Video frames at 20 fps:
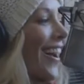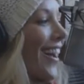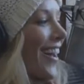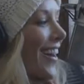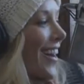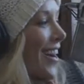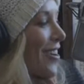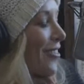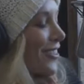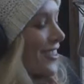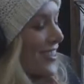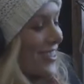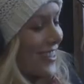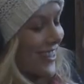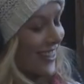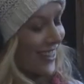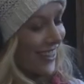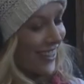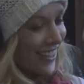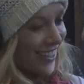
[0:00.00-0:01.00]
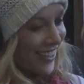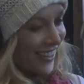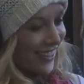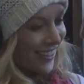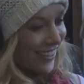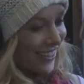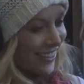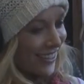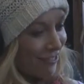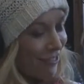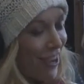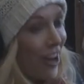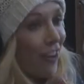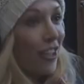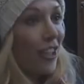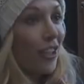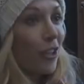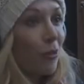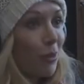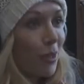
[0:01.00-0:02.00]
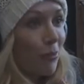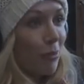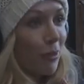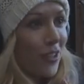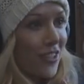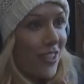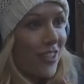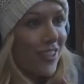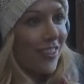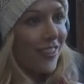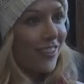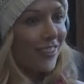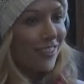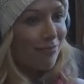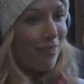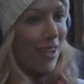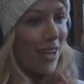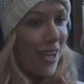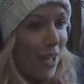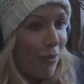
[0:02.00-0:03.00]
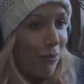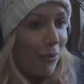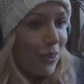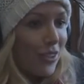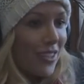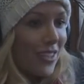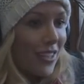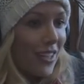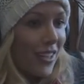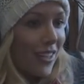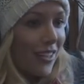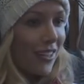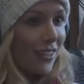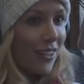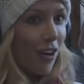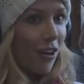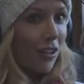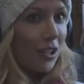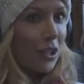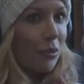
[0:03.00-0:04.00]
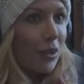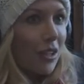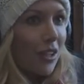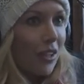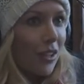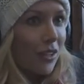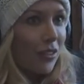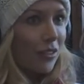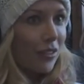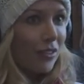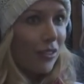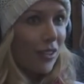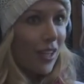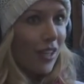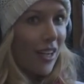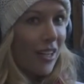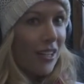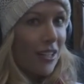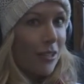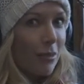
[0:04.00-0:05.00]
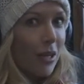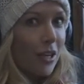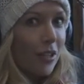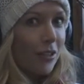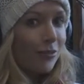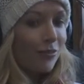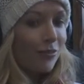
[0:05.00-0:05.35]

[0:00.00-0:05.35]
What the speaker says: And I was the Val Kilmer person. My name was Hollywood, though, not Iceman.